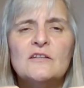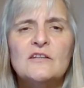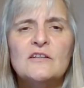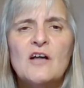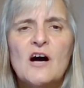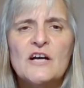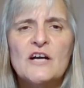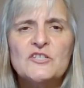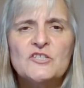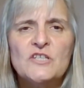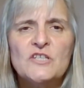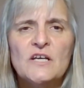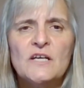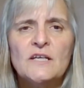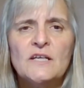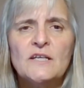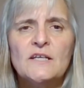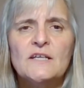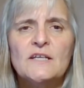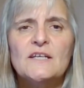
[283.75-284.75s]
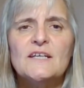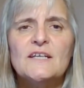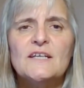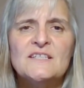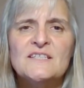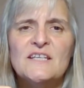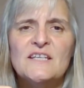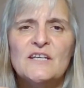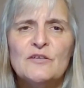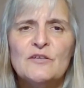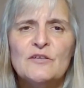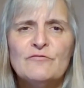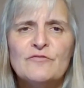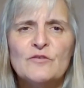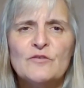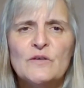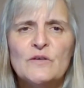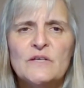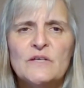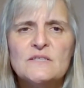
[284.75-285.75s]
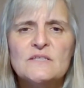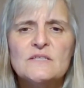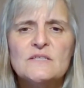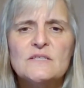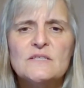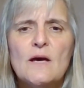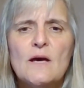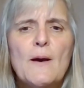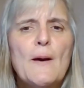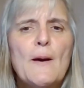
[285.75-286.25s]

logic is inference,